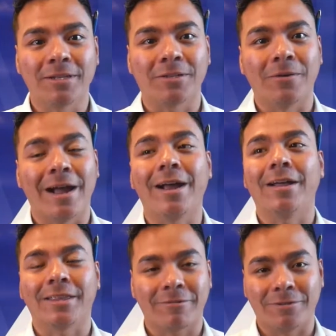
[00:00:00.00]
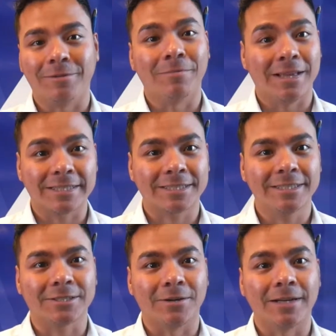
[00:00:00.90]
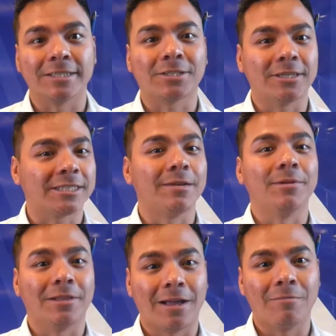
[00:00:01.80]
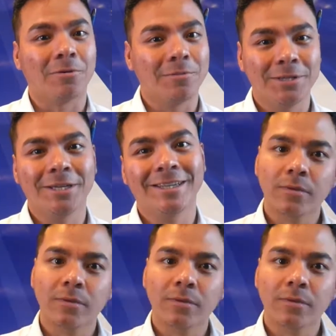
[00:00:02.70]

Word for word: So I got that from Leslie, so I'm gonna start saving a lot more money.